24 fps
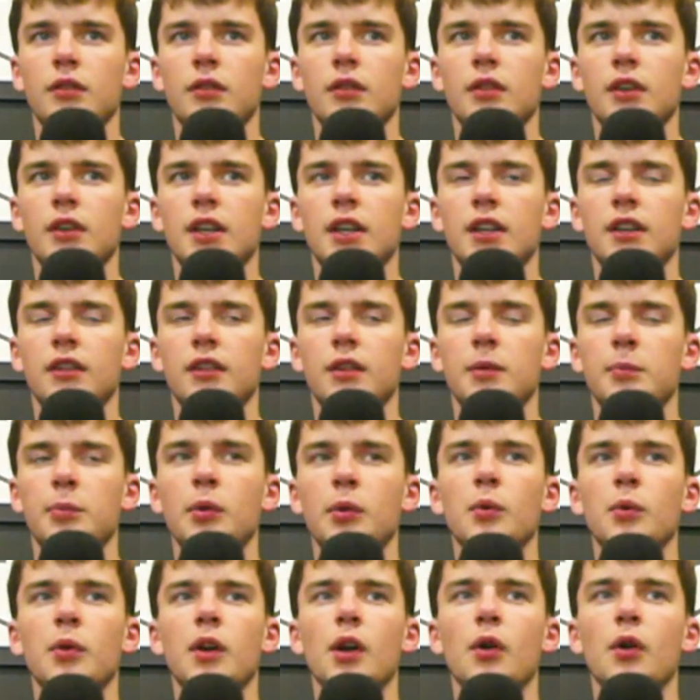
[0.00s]
And the
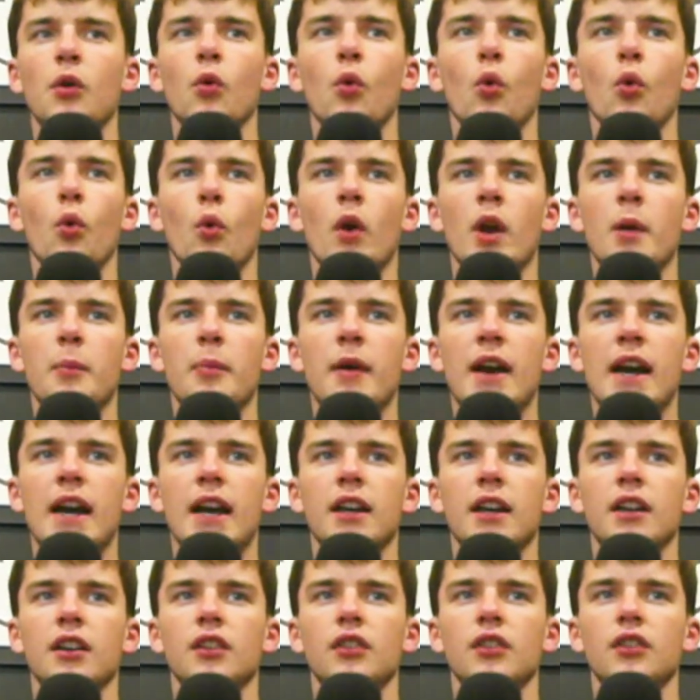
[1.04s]
ball will go all the way
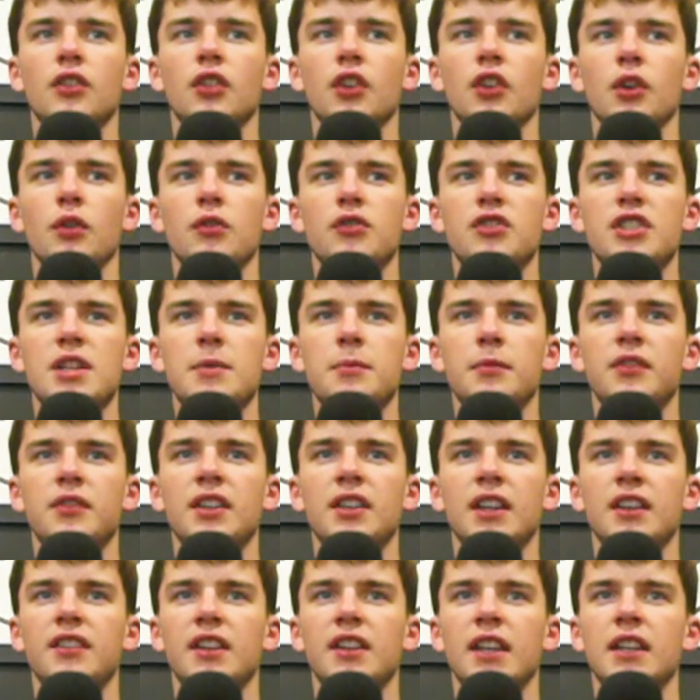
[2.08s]
back to Jim
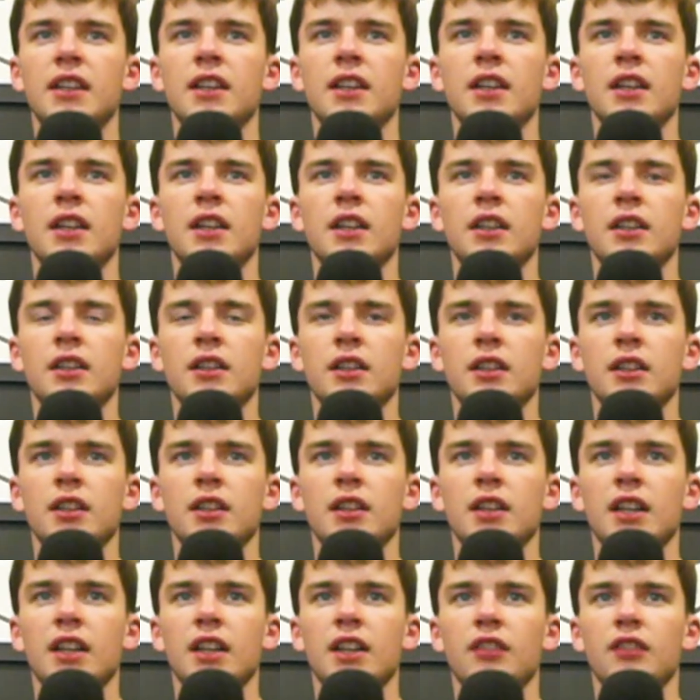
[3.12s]
City.
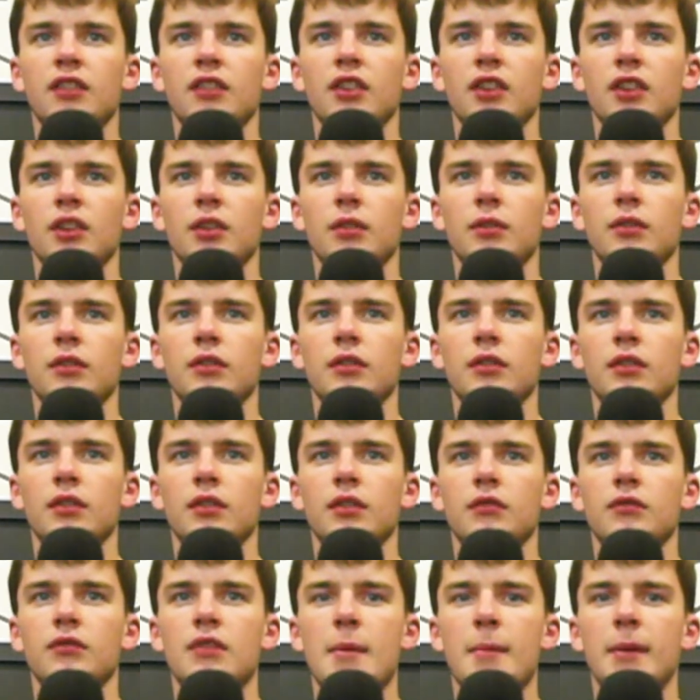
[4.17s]
Into
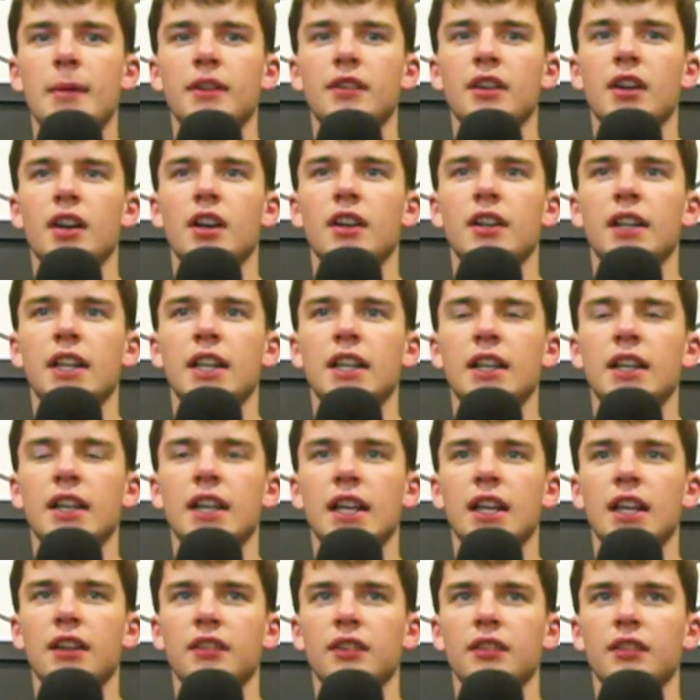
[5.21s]
Ramadani.
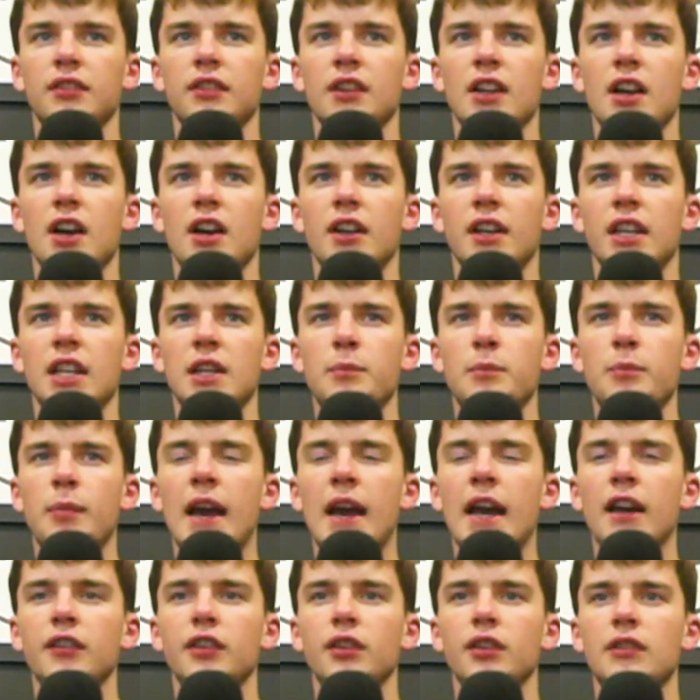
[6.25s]
Here's Aslani.
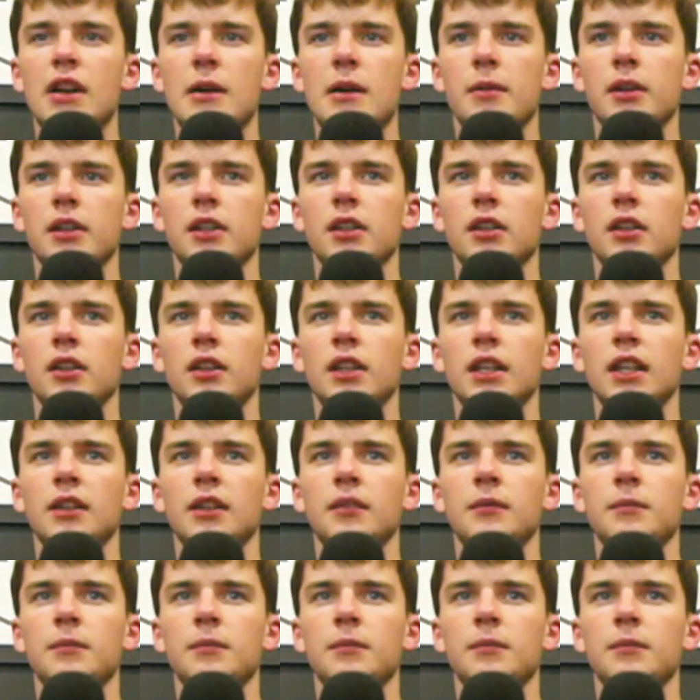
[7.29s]
Back to Ramadani.